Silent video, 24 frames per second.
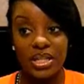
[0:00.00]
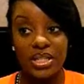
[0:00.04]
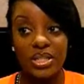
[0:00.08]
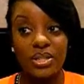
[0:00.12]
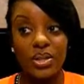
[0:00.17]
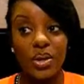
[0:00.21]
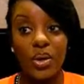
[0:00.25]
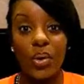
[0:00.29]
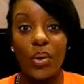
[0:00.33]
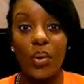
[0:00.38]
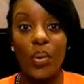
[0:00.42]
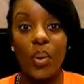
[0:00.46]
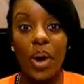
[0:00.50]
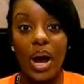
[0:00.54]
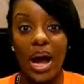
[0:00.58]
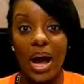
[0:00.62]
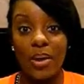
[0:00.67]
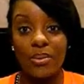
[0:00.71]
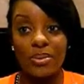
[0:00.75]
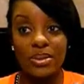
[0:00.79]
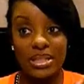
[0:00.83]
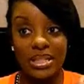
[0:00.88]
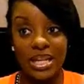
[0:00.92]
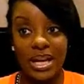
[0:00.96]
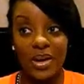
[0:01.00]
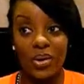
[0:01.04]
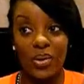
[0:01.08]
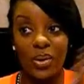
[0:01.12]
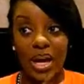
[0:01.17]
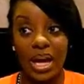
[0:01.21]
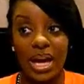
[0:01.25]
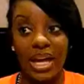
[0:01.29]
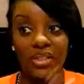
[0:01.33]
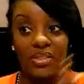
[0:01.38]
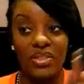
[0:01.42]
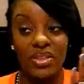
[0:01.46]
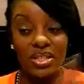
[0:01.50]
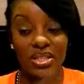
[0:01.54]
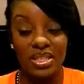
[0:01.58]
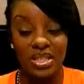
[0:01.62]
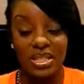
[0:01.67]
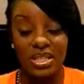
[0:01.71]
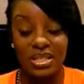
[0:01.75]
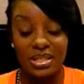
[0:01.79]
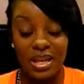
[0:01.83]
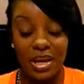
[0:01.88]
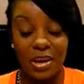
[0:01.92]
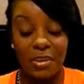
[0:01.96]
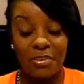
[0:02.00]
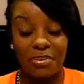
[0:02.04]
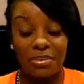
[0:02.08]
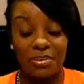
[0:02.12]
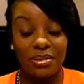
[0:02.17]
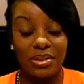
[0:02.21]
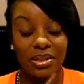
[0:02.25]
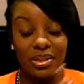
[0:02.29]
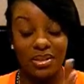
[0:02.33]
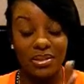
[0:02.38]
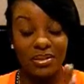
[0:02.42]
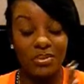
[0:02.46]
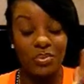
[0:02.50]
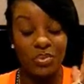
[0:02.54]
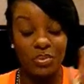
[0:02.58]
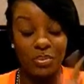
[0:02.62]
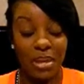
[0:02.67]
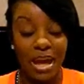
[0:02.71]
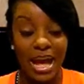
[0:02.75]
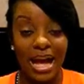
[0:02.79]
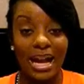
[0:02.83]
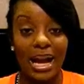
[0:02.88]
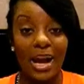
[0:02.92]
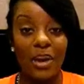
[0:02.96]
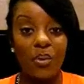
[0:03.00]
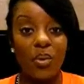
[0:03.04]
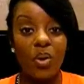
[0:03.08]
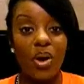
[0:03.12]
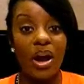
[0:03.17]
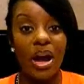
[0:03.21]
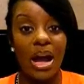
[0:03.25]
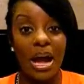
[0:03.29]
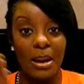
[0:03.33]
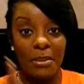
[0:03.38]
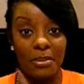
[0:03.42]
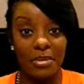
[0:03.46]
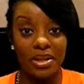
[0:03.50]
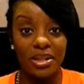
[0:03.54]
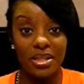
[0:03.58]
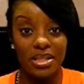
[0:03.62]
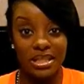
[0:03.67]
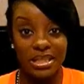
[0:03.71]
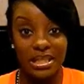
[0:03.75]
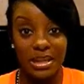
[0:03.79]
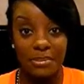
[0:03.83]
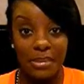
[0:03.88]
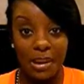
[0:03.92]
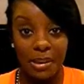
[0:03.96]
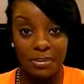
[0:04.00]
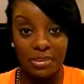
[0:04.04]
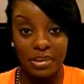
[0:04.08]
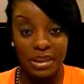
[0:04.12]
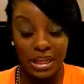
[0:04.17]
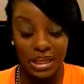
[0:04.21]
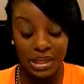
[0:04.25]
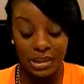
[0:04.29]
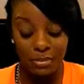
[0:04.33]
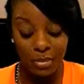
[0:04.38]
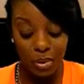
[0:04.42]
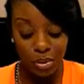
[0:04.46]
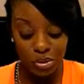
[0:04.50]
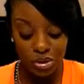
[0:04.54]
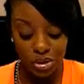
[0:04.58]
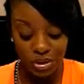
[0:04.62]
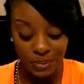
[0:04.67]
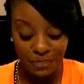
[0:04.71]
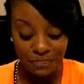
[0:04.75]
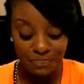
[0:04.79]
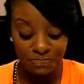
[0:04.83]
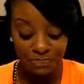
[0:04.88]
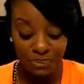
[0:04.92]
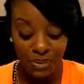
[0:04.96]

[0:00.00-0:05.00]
So I was like, okay, this is the bag I want. I'm gonna set my plan in motion.